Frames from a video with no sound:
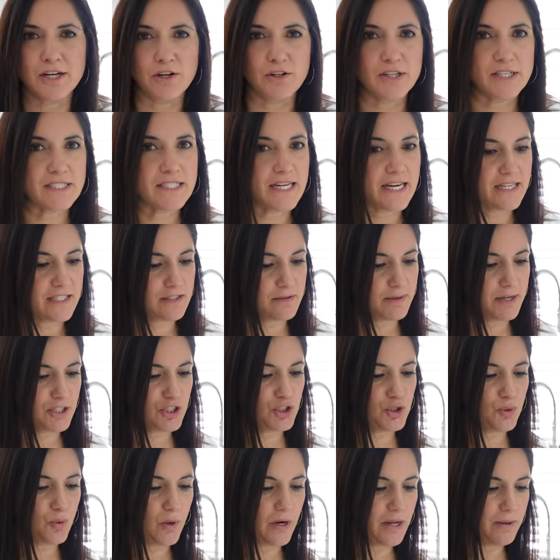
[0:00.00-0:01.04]
It only takes about
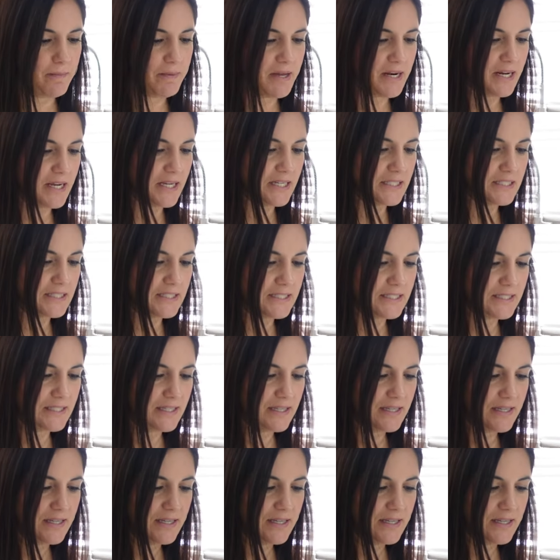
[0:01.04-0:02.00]
20 minutes.